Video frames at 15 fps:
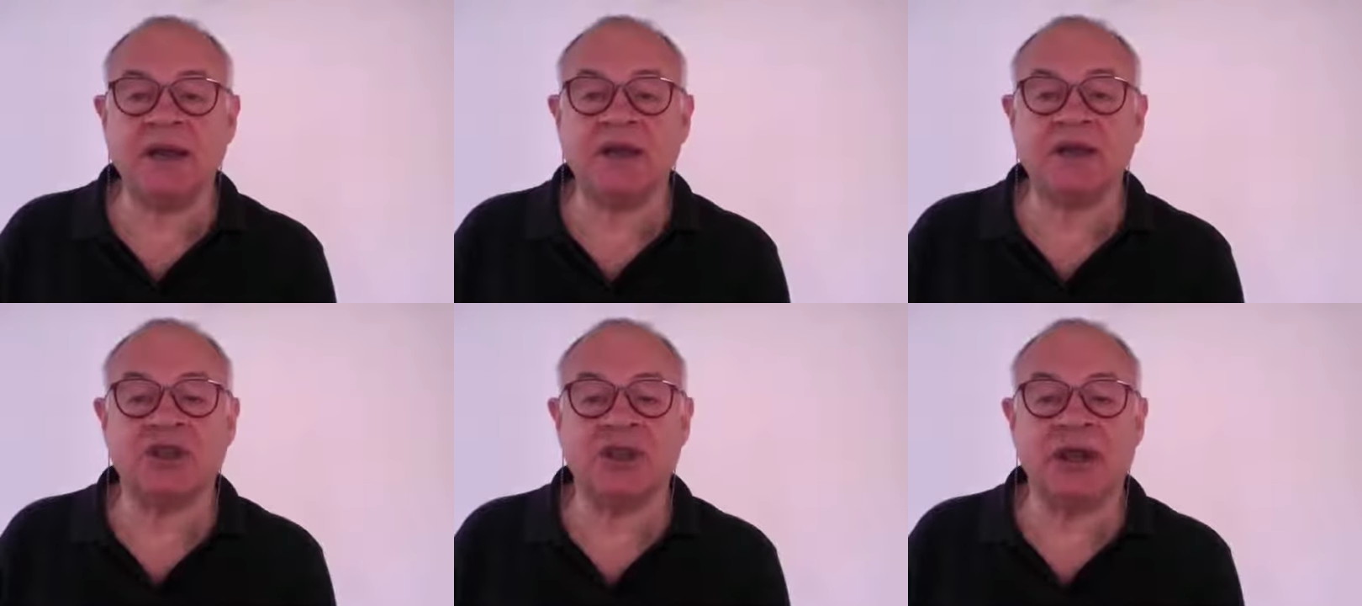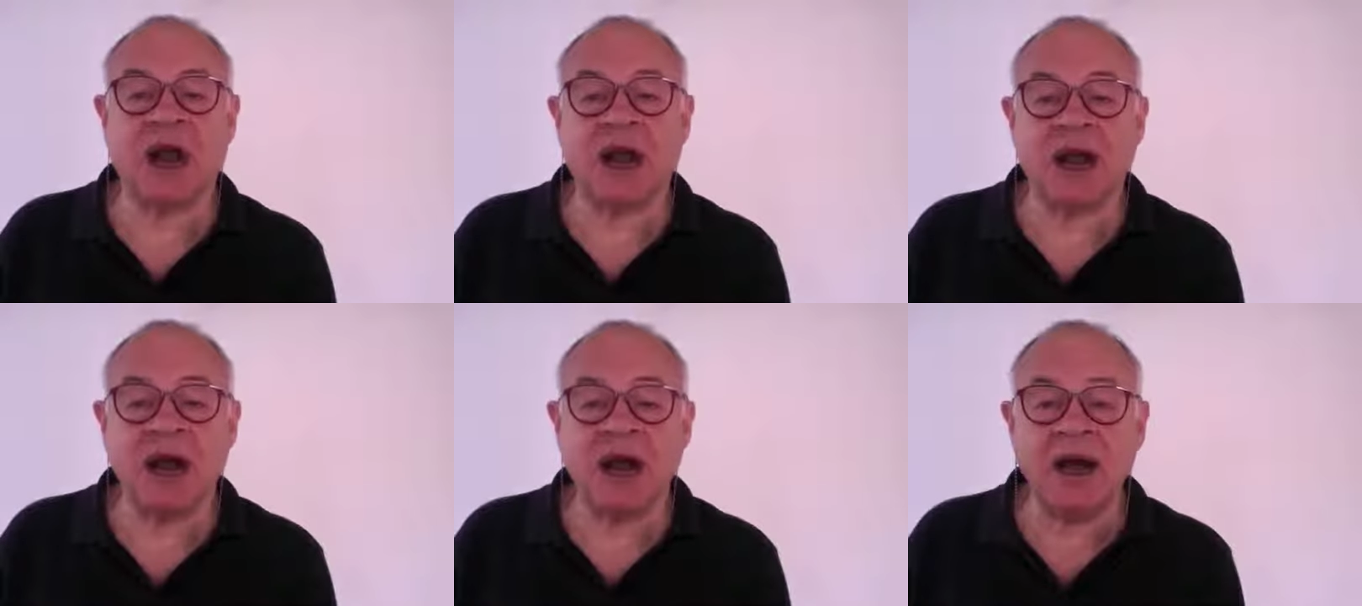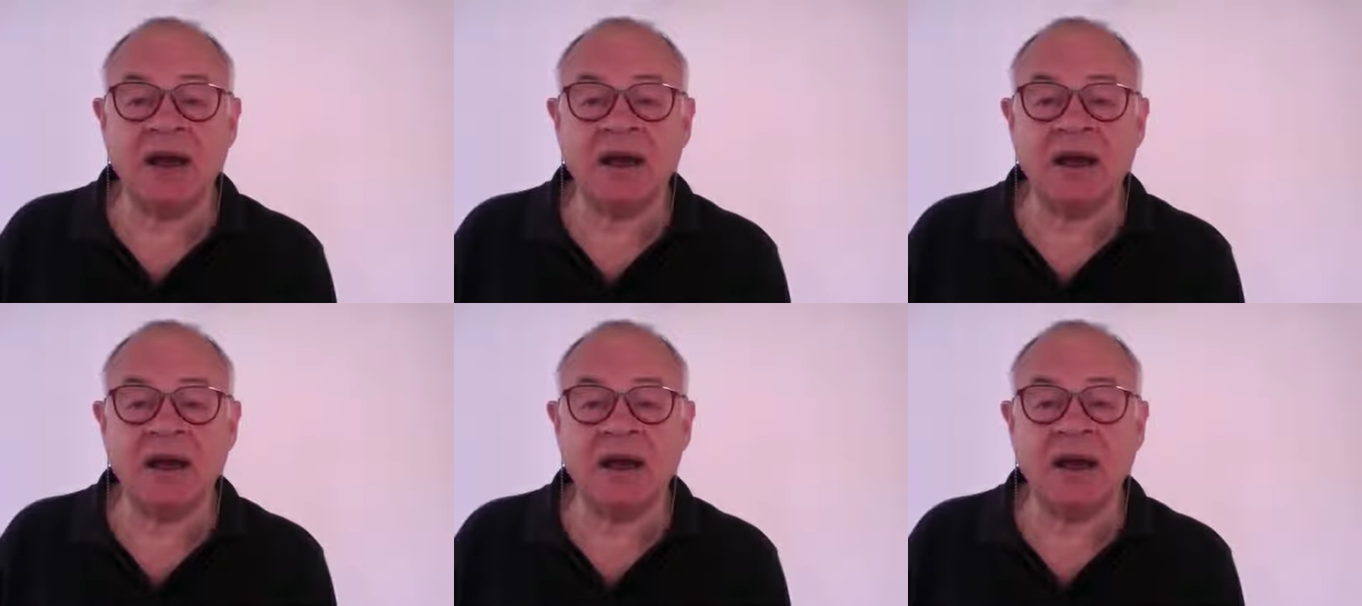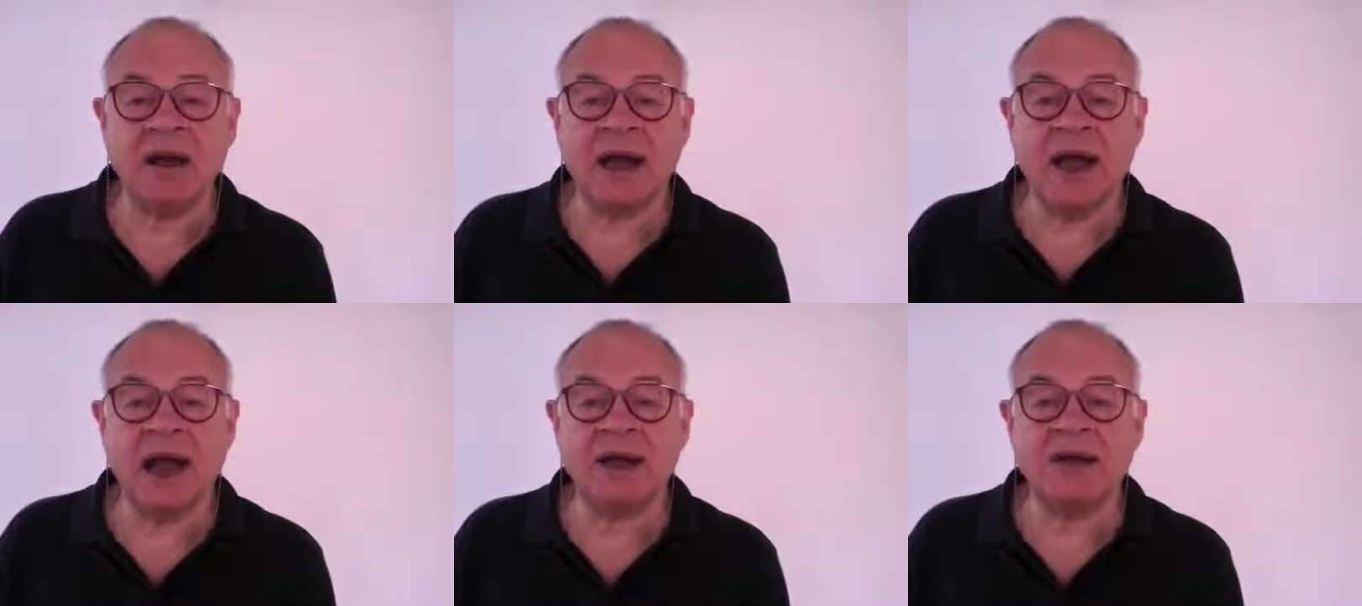the chiaka
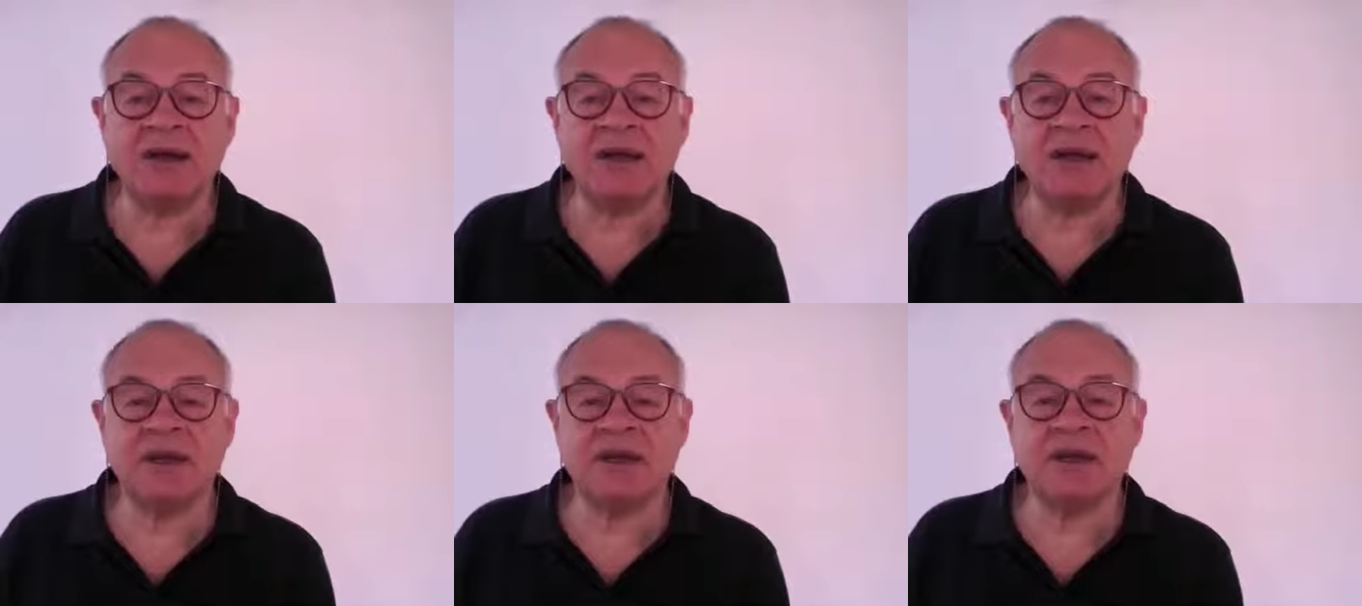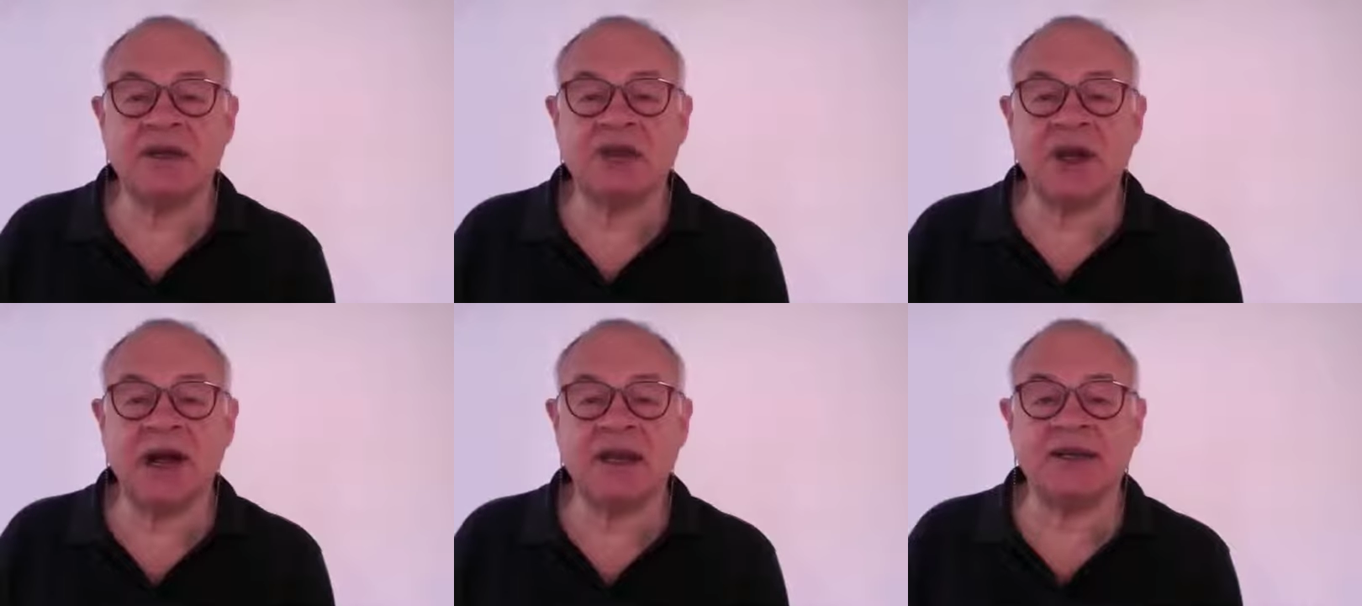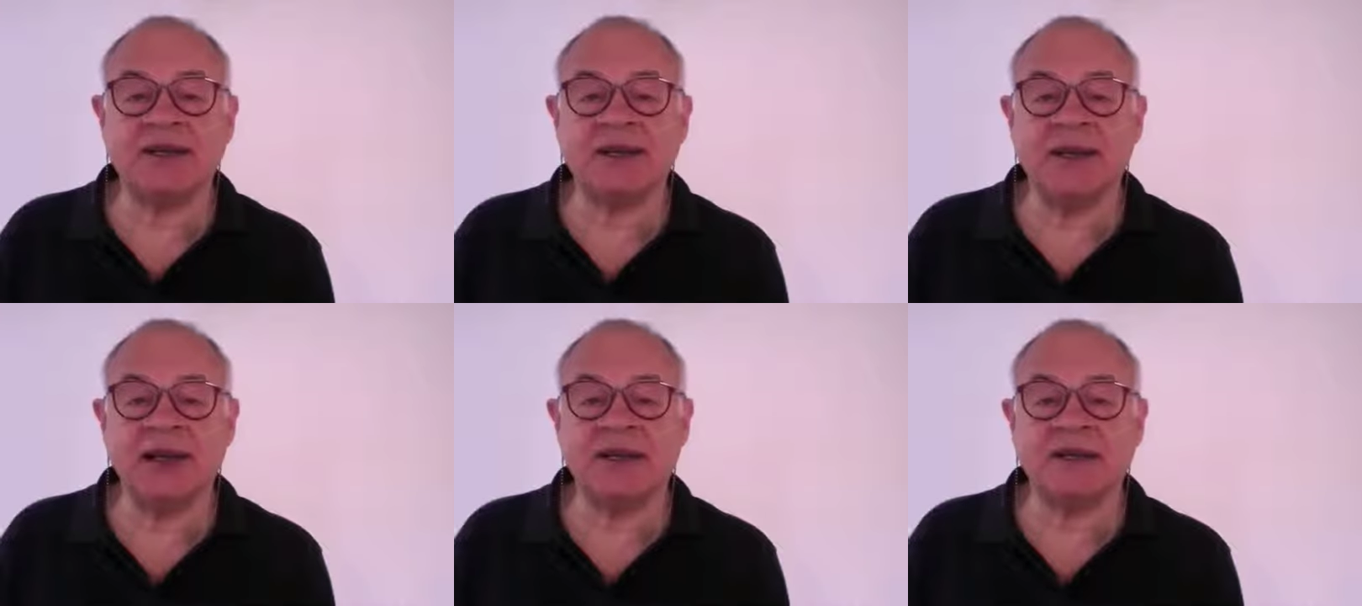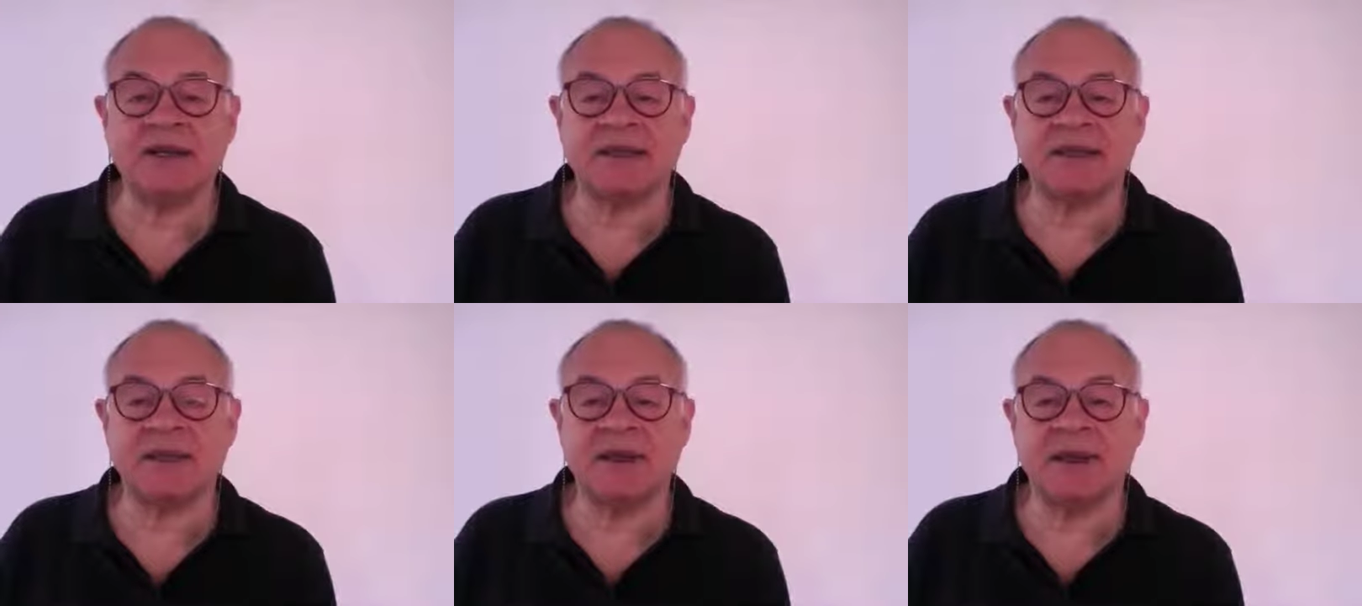and the giant
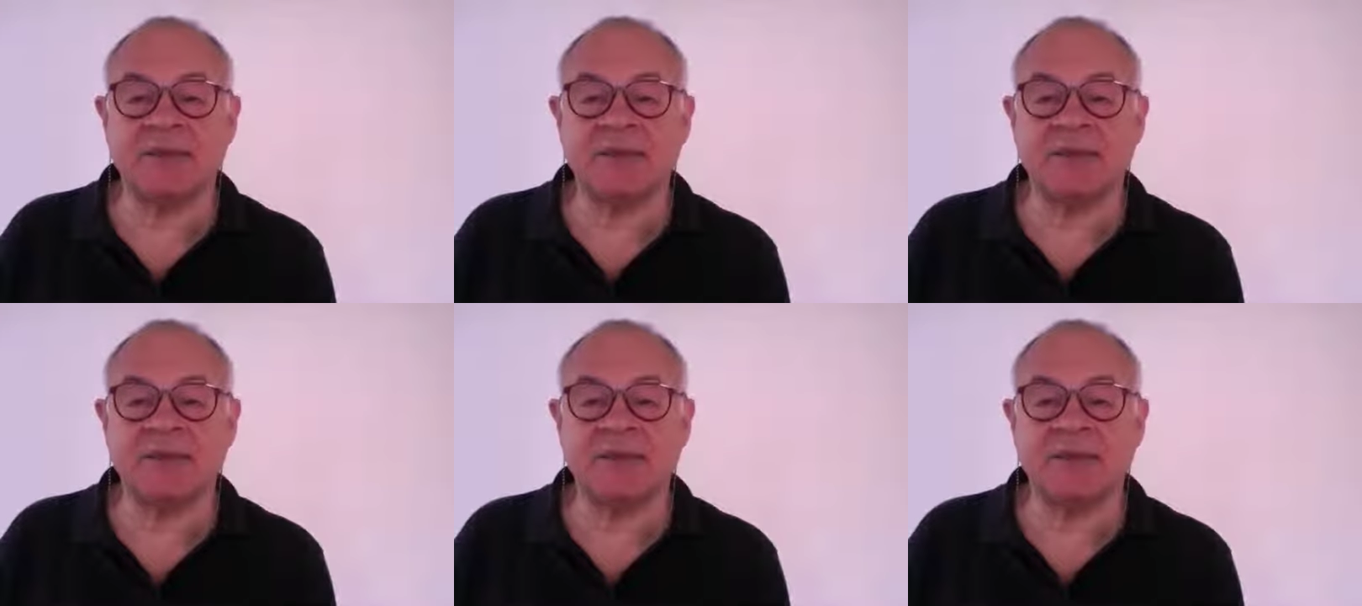snakes,